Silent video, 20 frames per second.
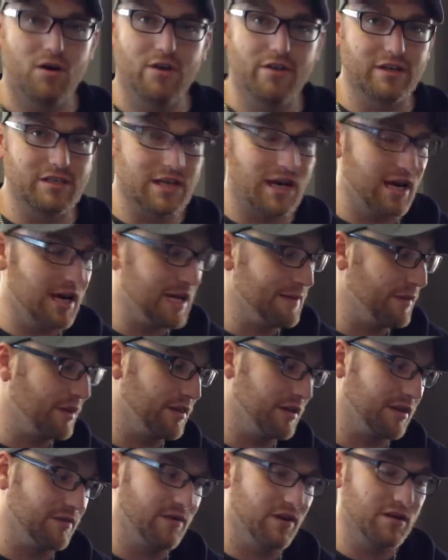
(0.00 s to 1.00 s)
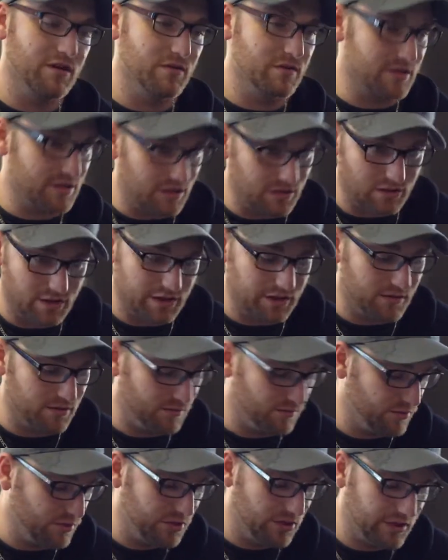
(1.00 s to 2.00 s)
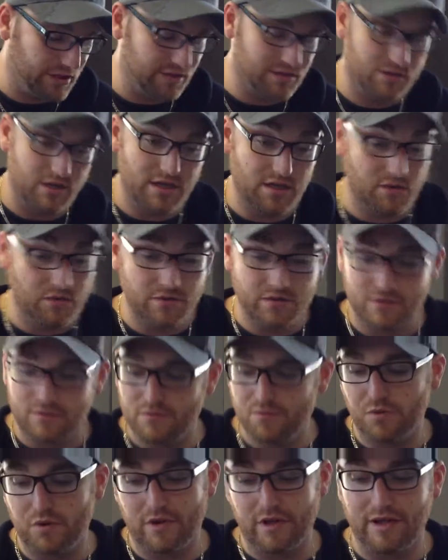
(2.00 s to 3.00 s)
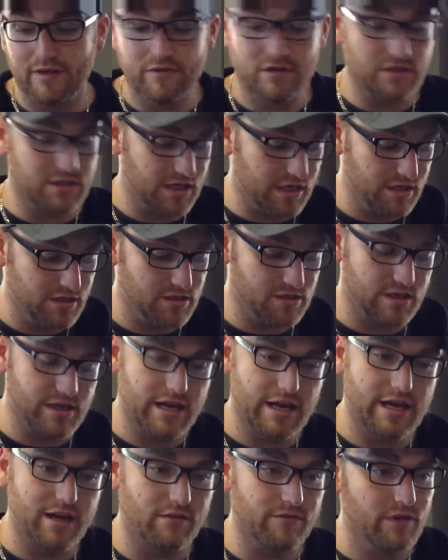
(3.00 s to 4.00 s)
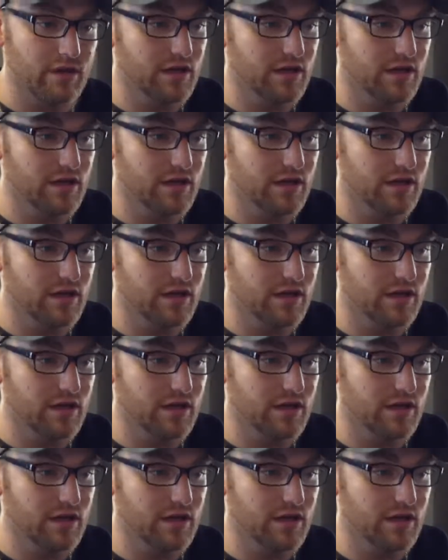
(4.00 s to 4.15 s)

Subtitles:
All the time. I think if I used a lighter, really light, so I use one of the heaviest gauges I have.